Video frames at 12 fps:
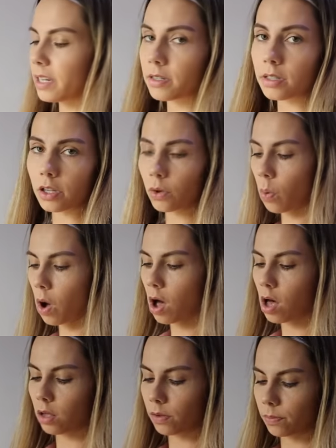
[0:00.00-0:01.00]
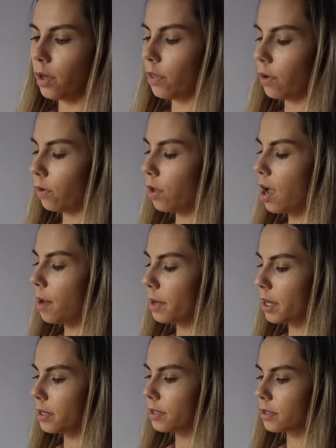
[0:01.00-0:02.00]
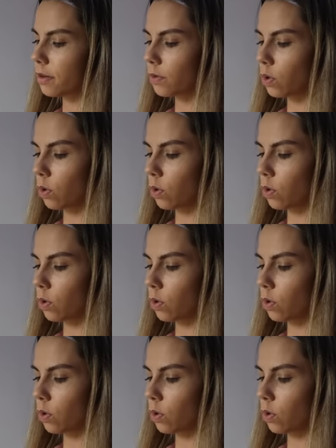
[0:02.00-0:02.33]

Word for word: these to the wall. They're llamas, of